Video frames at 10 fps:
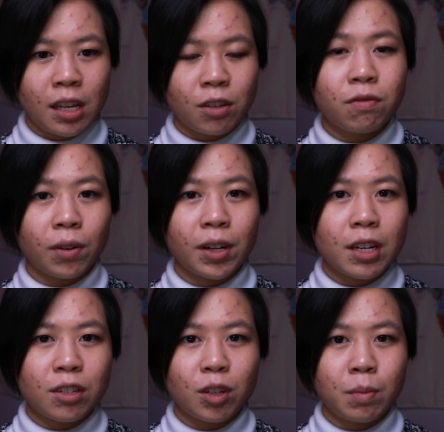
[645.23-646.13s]
Euphoria
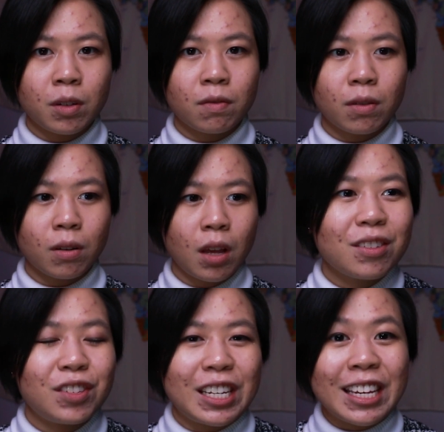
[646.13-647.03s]
is so beautiful.
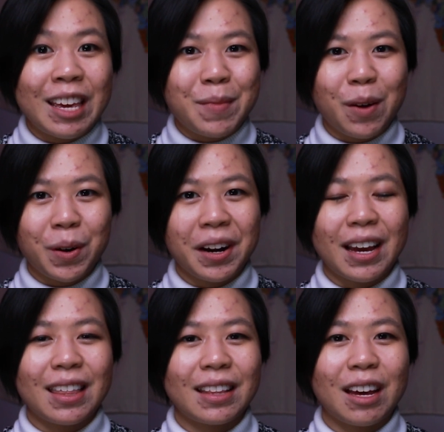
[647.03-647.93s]
Seeing him at work, I
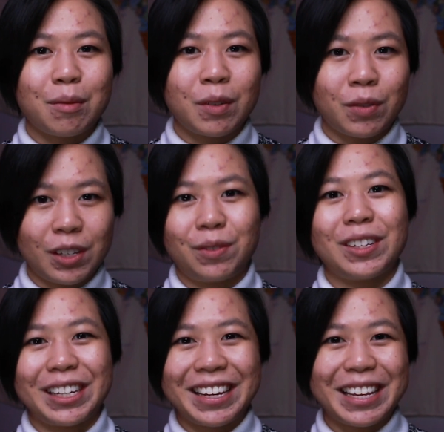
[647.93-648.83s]
think that would be really, really